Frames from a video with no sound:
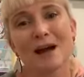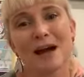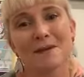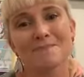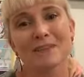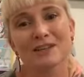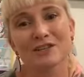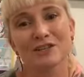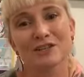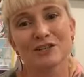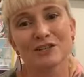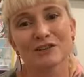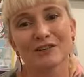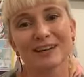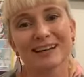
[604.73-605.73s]
that
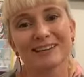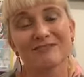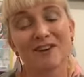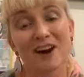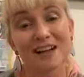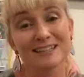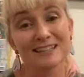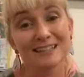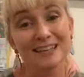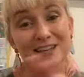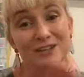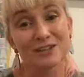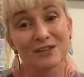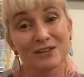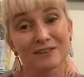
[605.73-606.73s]
Ginger Green writes a
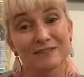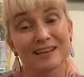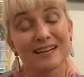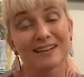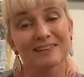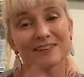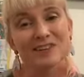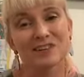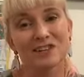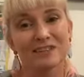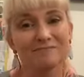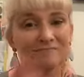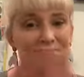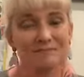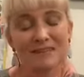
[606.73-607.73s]
letter to the reader and
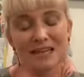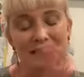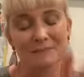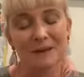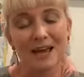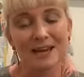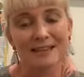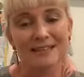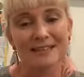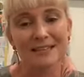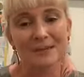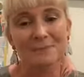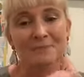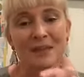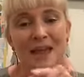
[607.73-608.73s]
she explains
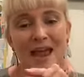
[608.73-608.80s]
them.